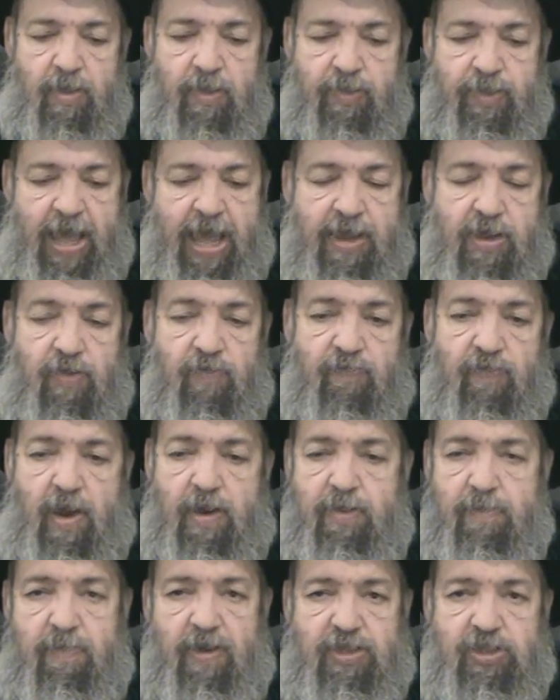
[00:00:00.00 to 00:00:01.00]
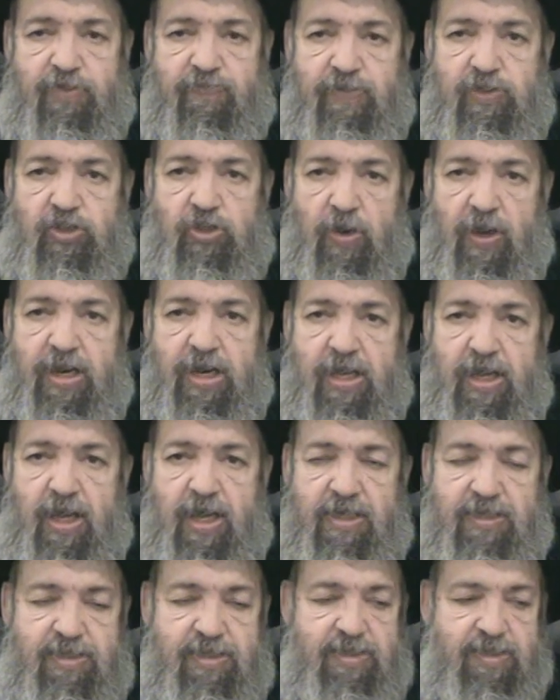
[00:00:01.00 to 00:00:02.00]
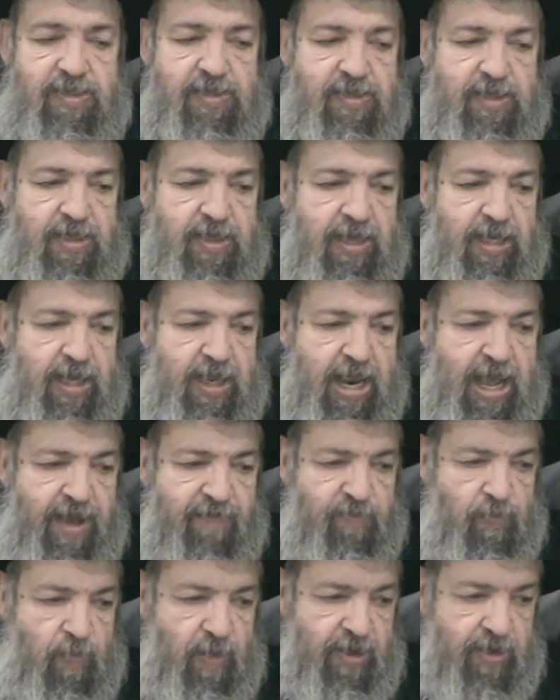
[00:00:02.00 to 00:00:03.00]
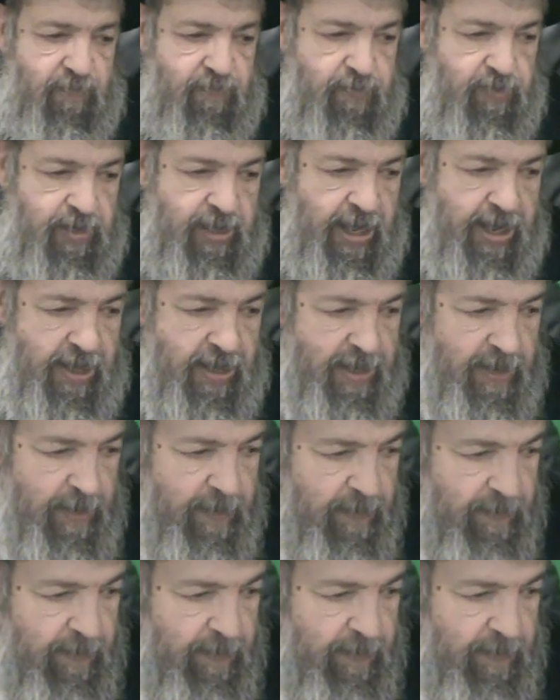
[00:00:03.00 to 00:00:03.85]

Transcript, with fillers: Thank you very much for joining us, and have a wonderful day.